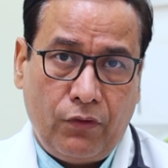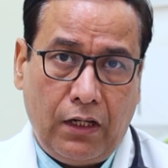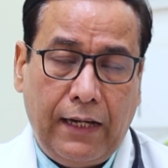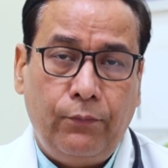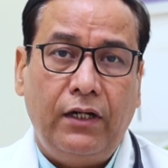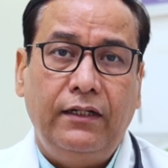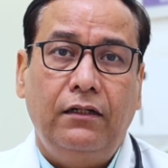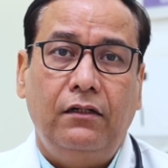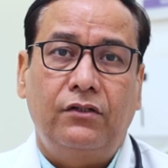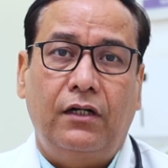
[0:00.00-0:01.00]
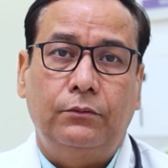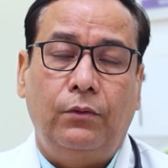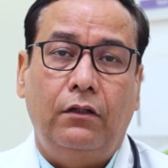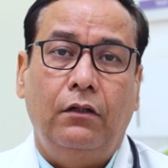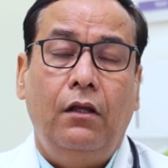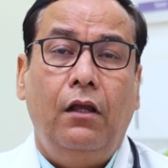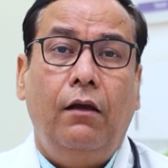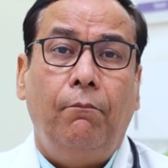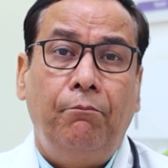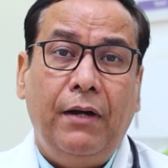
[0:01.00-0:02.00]
haploidentical transplant.
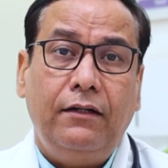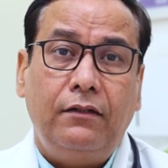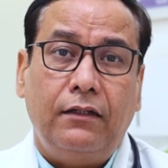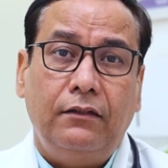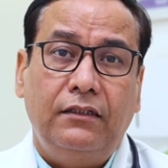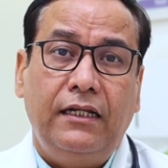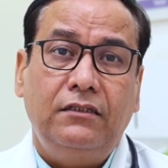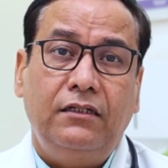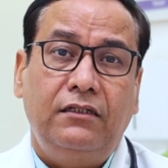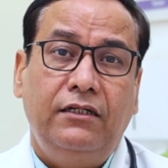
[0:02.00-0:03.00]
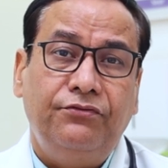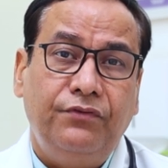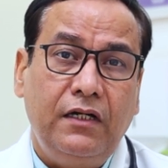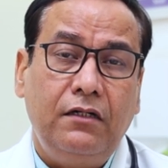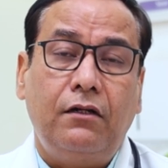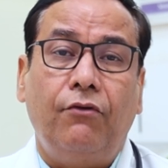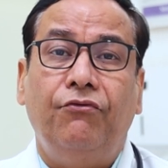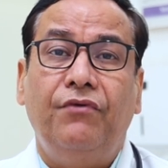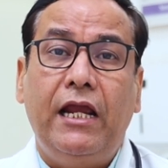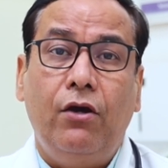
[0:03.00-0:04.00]
But there is a different
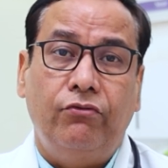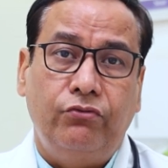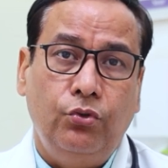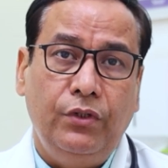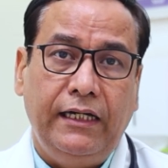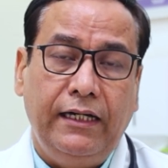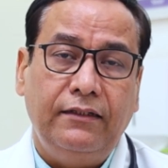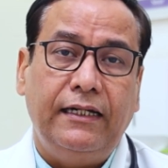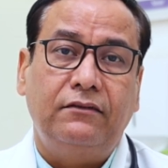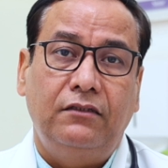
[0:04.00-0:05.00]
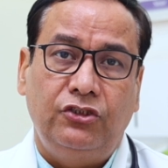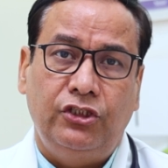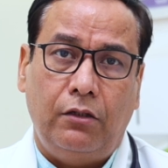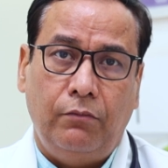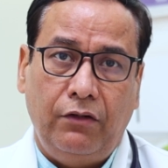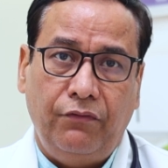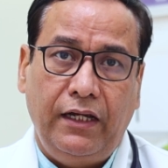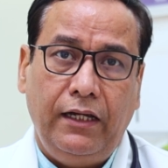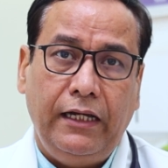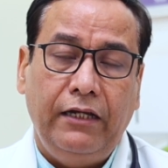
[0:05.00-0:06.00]
way of doing it. That's the German
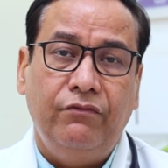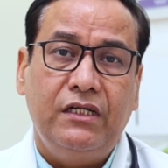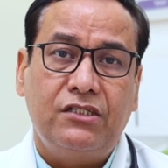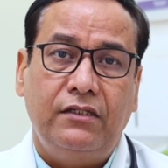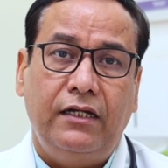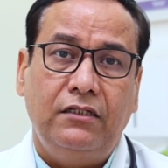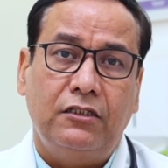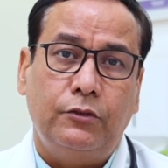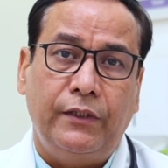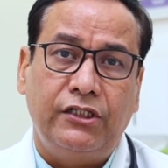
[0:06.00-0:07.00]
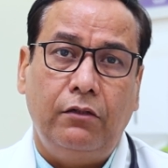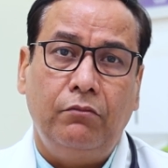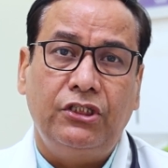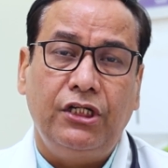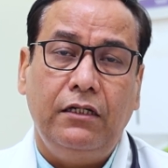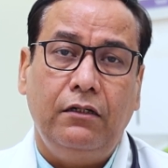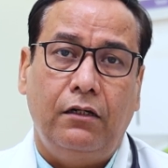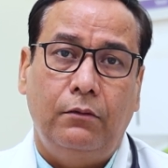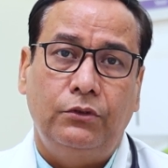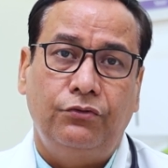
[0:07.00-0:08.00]
way, in which there is a special machine
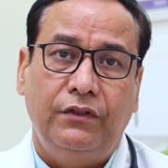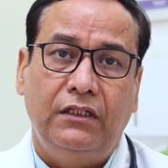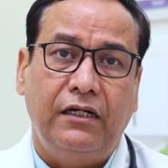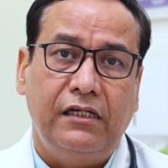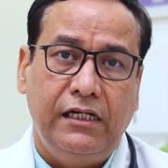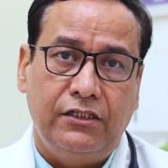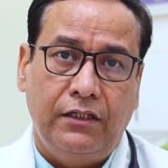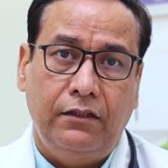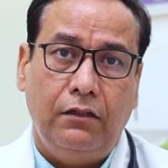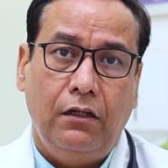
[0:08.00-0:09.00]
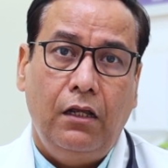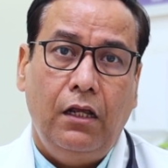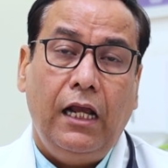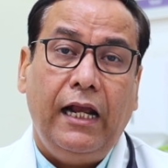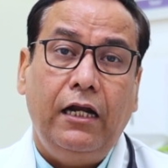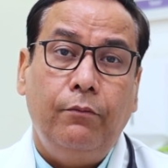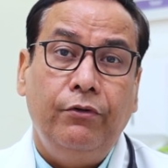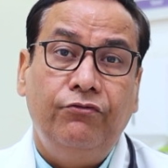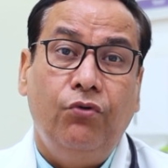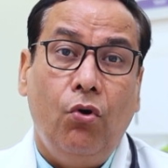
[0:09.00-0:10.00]
comes with the reagent, and
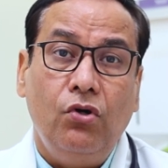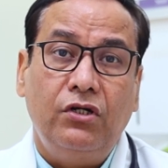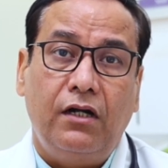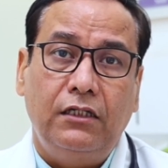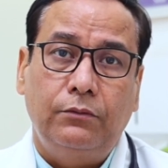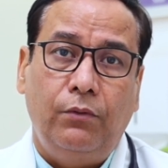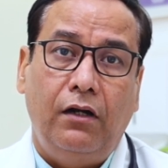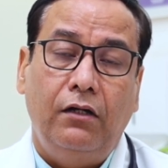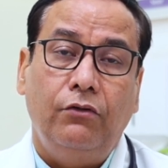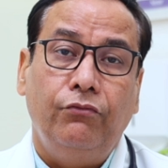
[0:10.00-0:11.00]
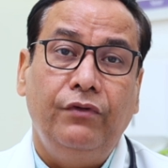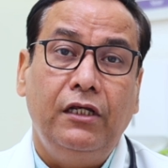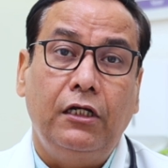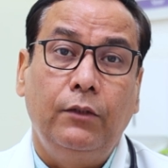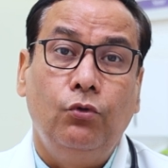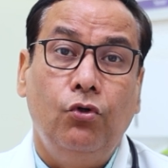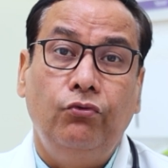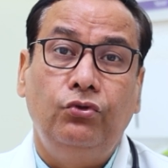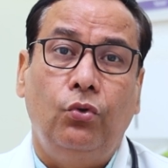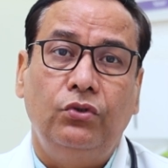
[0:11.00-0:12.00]
before transplant we
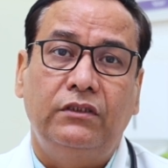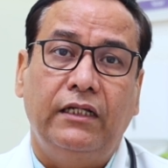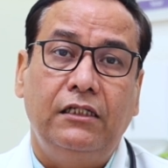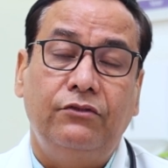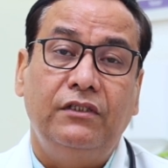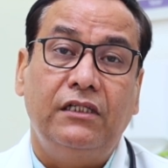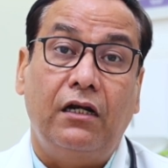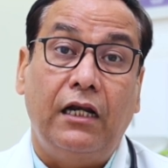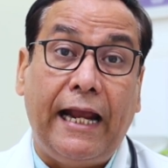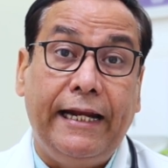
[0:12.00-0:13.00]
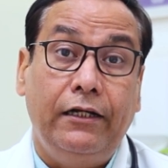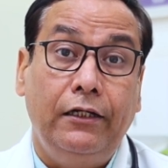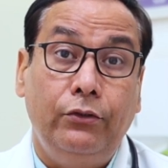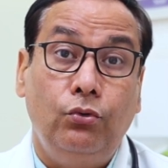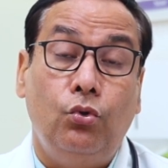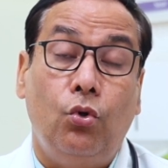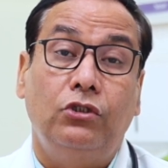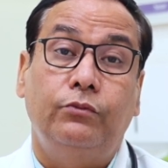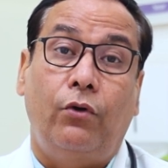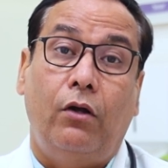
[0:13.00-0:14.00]
remove those cells which are likely to
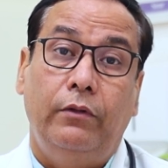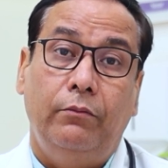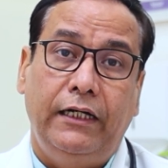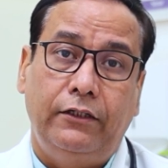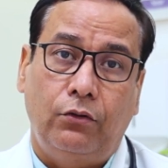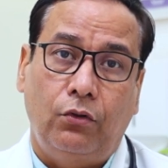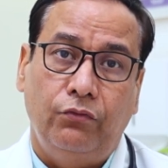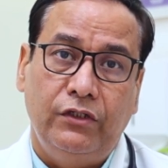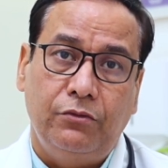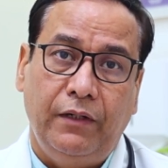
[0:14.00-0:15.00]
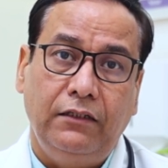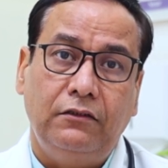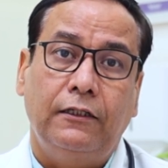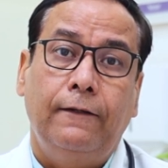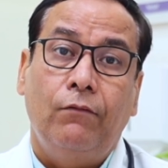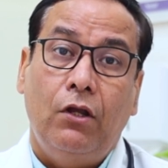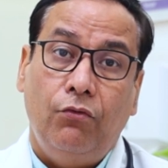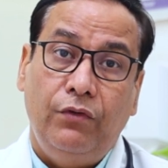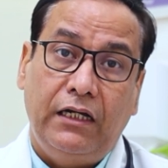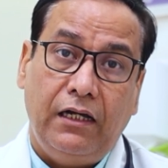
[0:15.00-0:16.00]
cause problem later on, which means
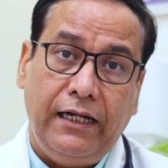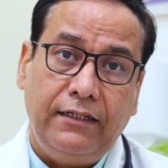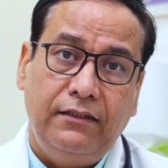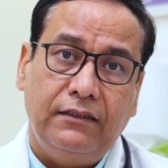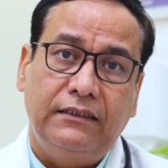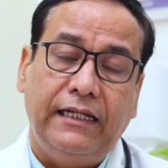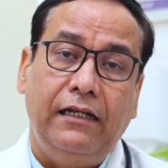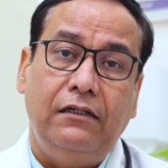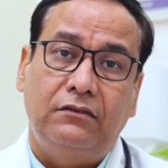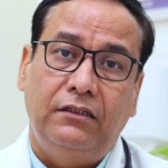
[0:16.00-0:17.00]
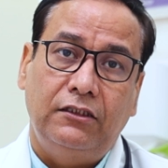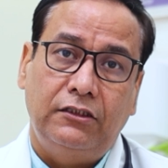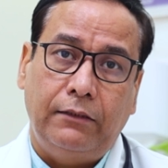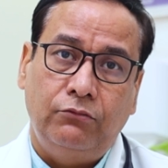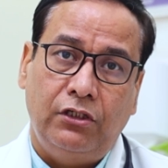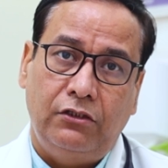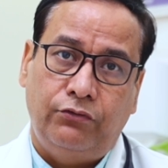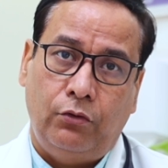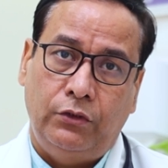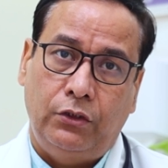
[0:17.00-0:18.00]
we collect the cells, the stem
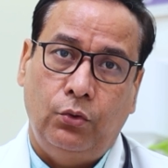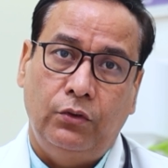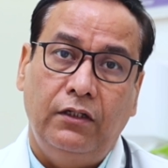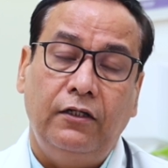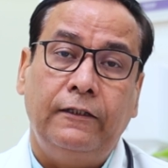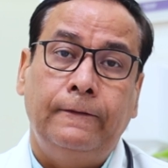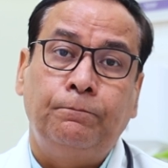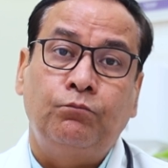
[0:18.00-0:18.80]
cells from the donor,